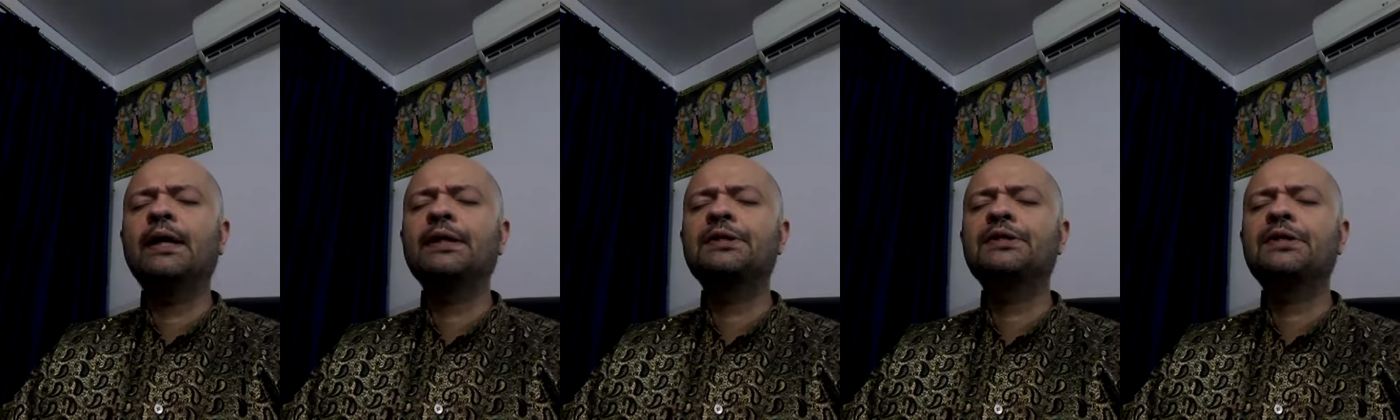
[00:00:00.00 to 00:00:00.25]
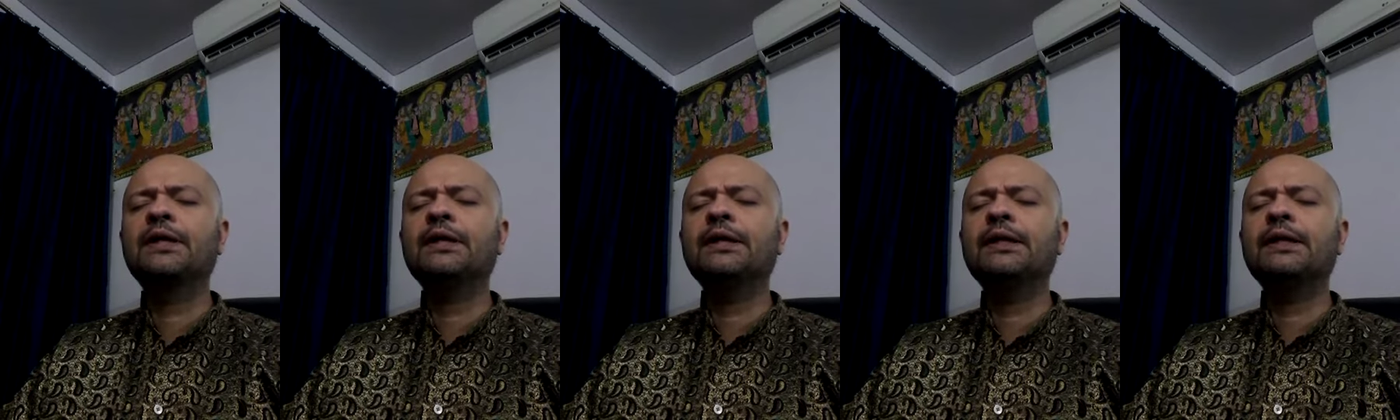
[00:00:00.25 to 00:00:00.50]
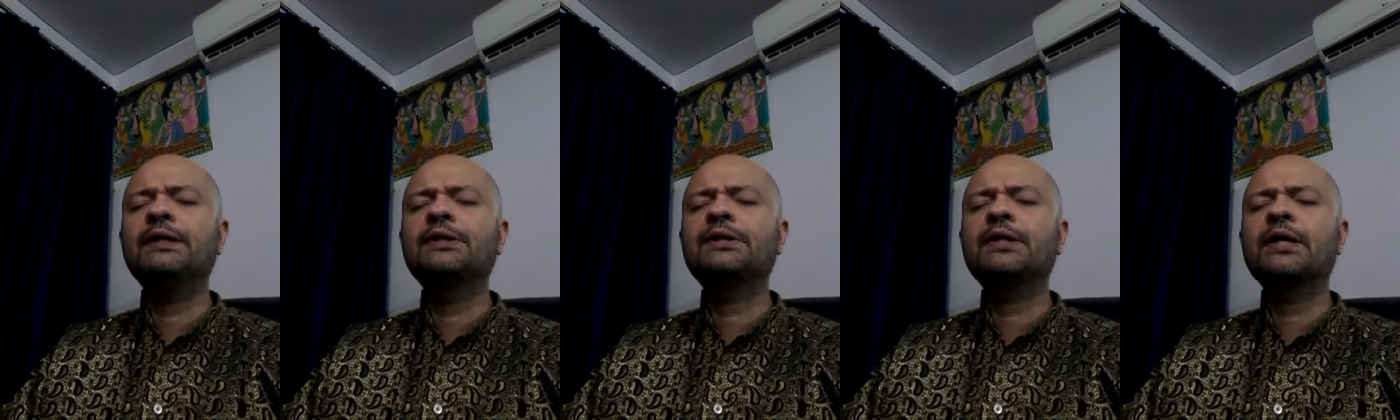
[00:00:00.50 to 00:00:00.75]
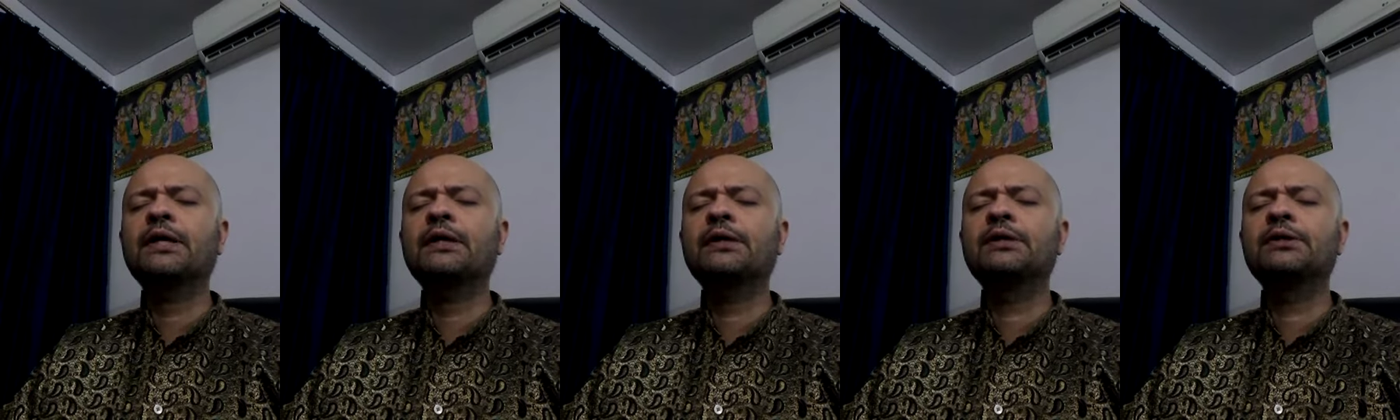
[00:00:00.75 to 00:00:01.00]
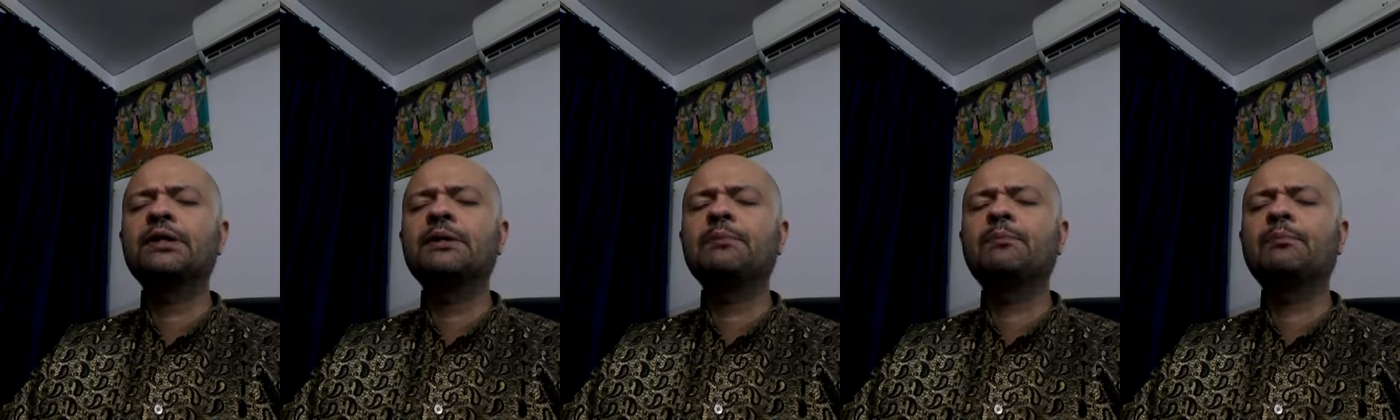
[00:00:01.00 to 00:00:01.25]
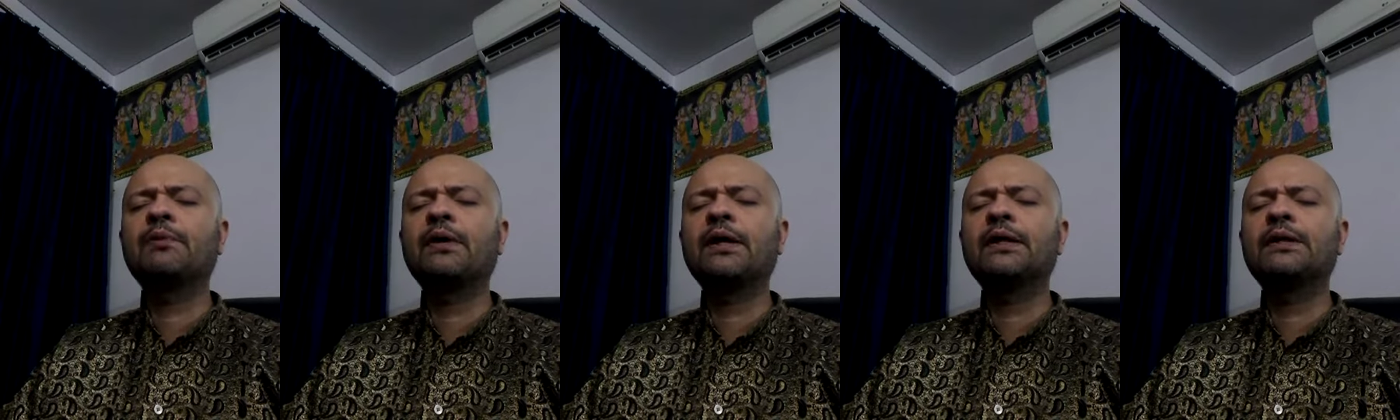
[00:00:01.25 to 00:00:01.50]
I gently take a
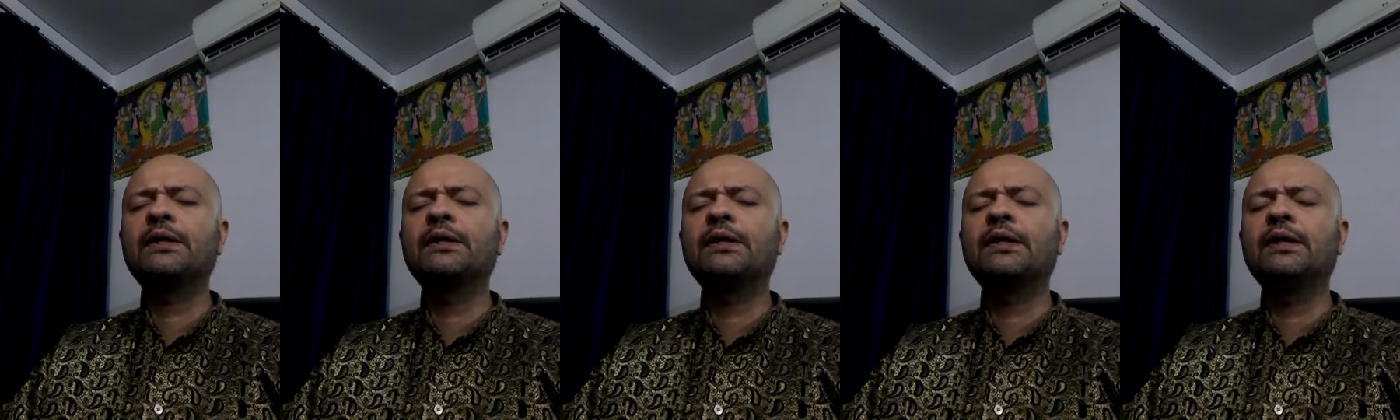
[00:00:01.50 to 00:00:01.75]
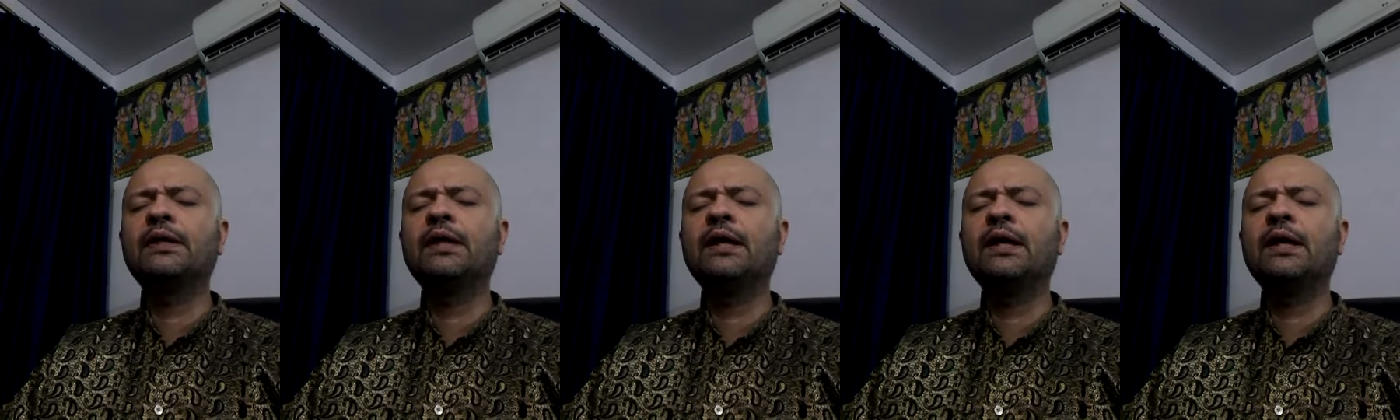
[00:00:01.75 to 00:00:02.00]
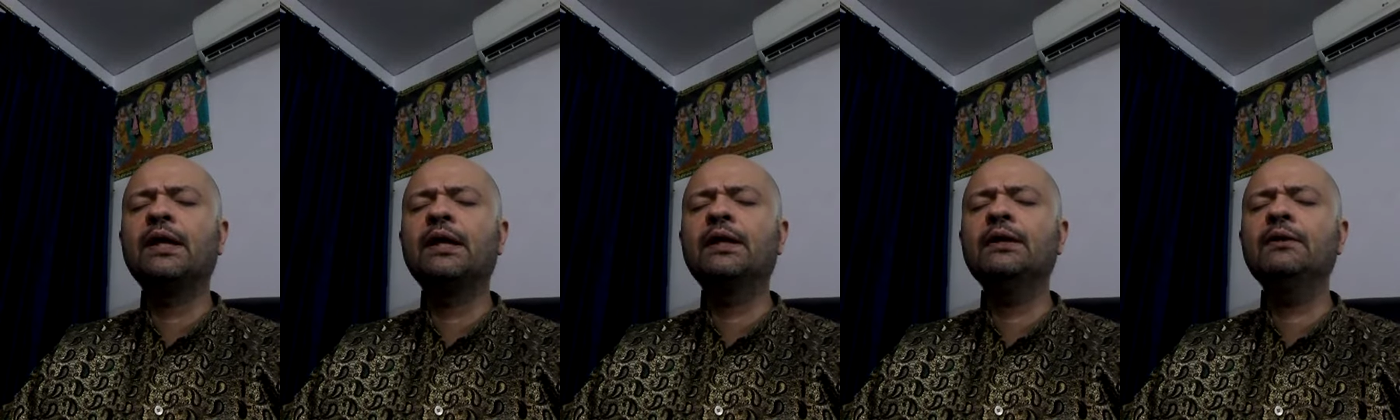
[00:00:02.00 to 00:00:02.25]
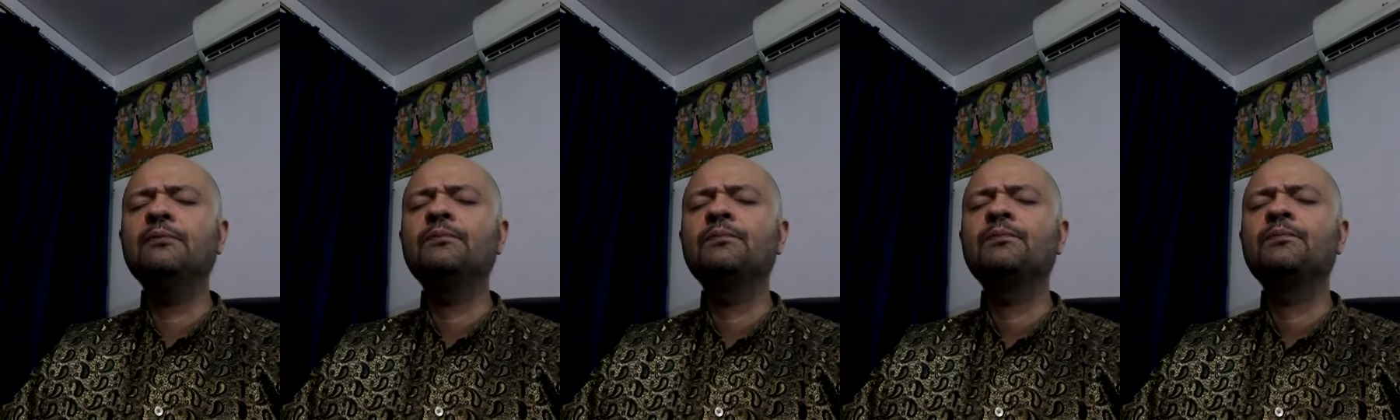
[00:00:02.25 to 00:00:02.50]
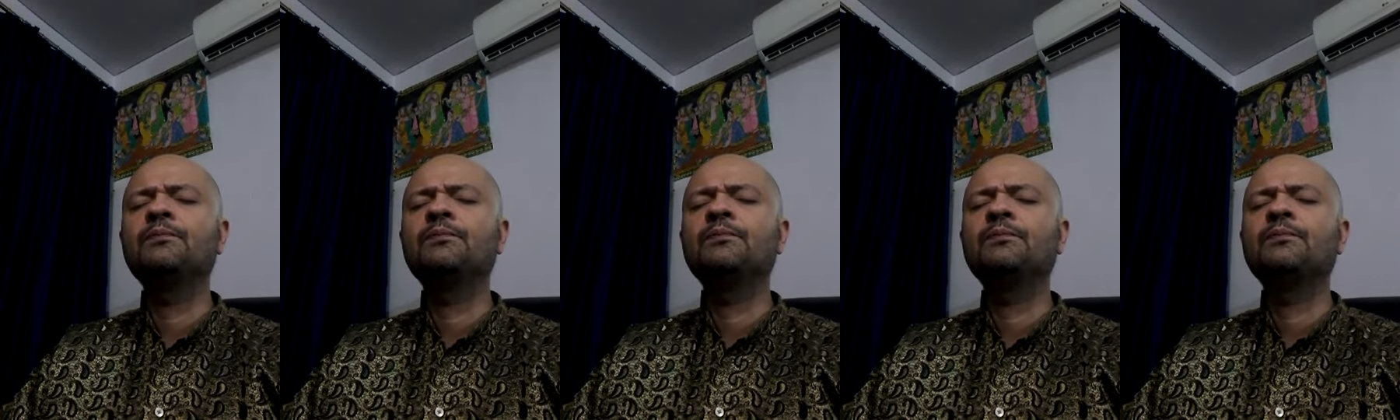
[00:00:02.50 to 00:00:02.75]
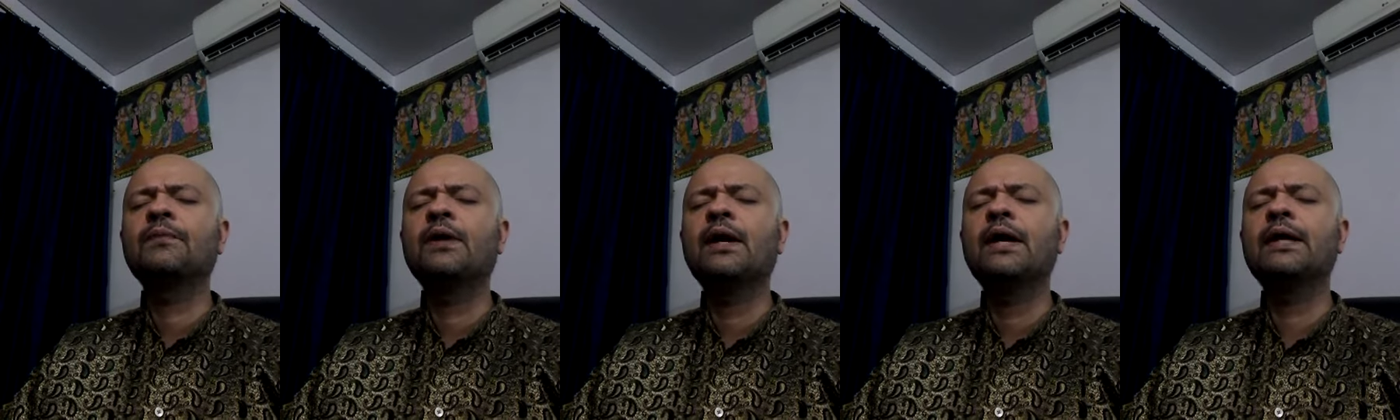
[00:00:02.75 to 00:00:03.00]
deep breath and inhale,
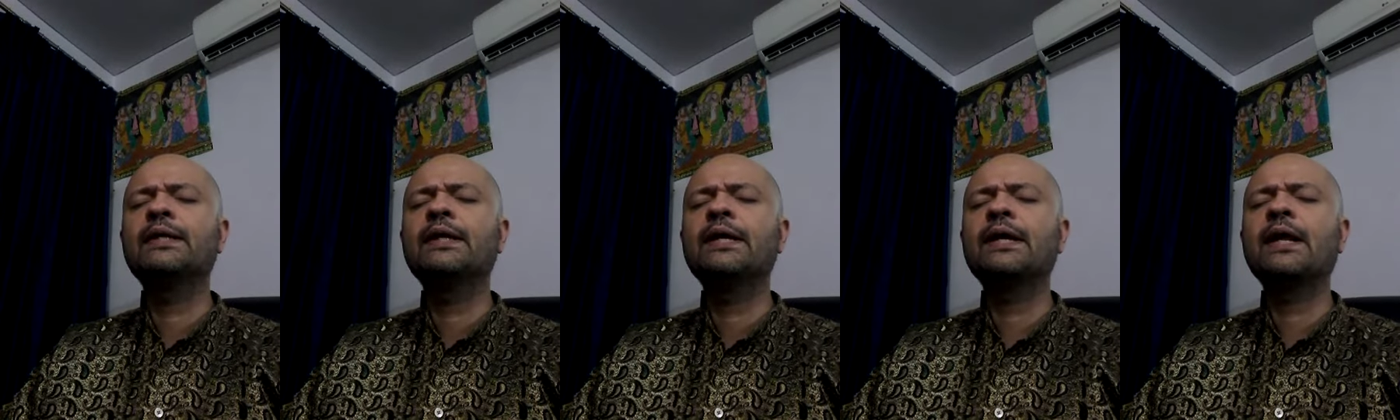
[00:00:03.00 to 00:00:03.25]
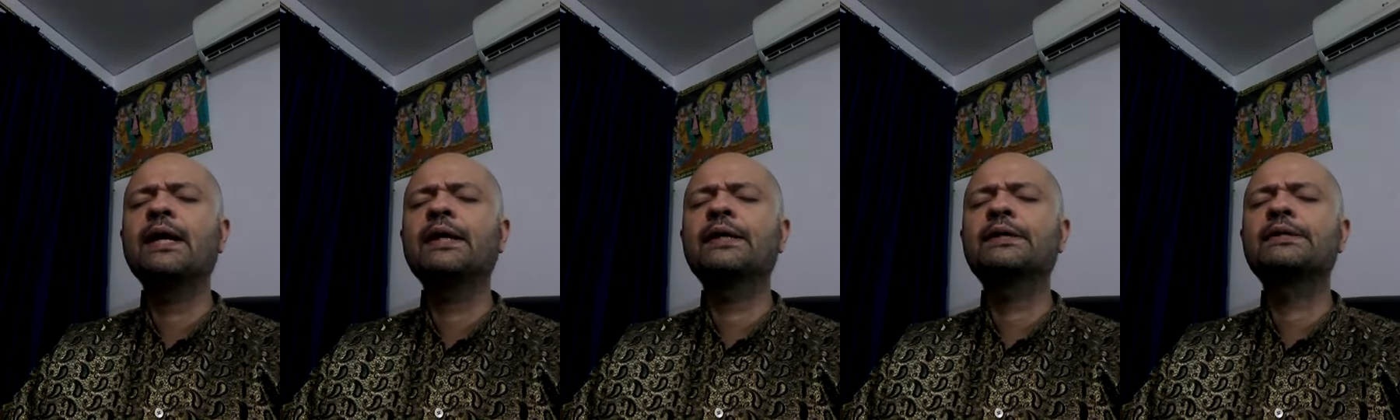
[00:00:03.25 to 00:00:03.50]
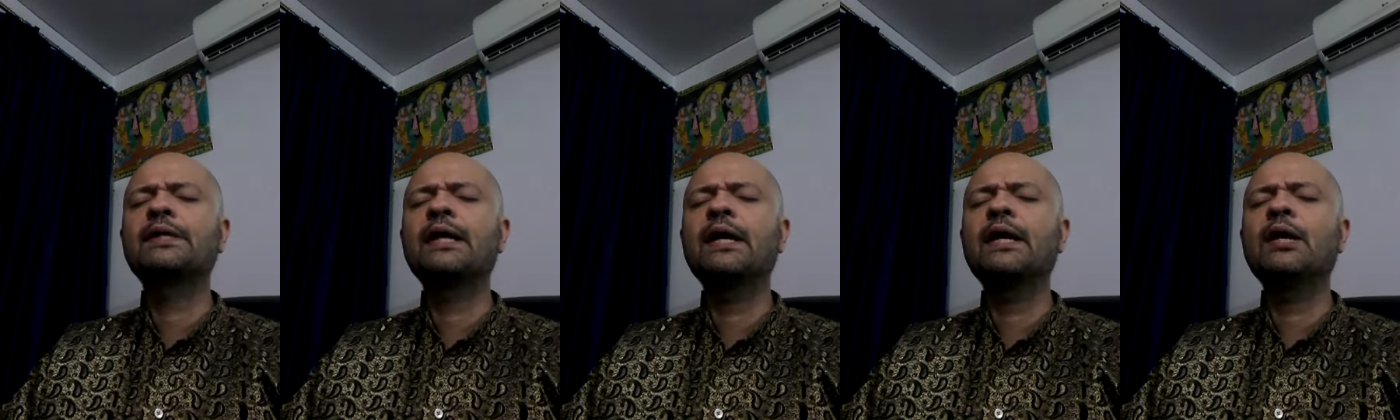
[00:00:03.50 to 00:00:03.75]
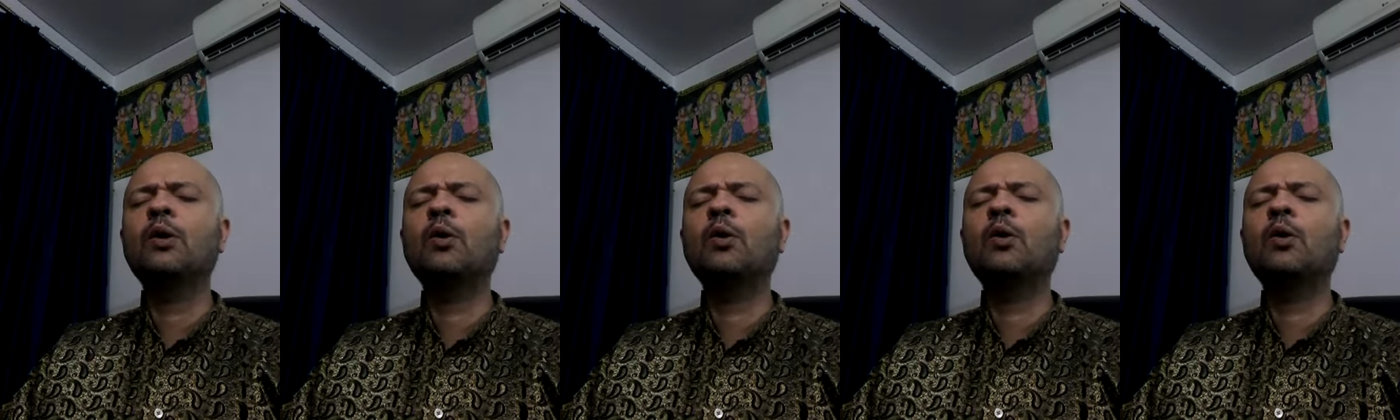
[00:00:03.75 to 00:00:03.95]
and then I exhale